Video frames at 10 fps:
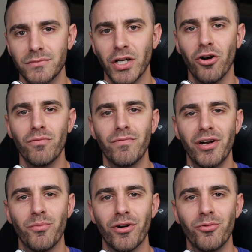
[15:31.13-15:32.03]
Oh,
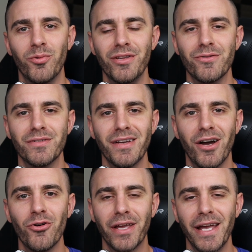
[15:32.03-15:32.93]
very important, we'll use
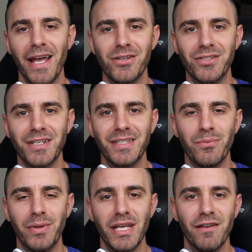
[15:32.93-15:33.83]

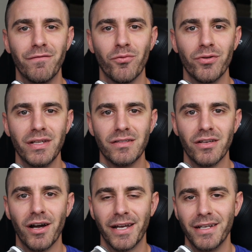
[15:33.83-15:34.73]
OKHTTP for the
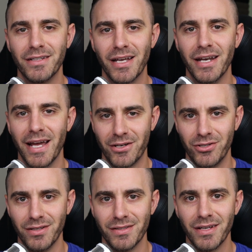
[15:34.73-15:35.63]
socket
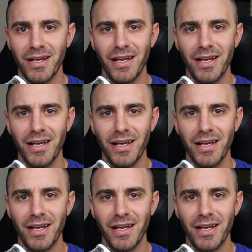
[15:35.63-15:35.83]
connections.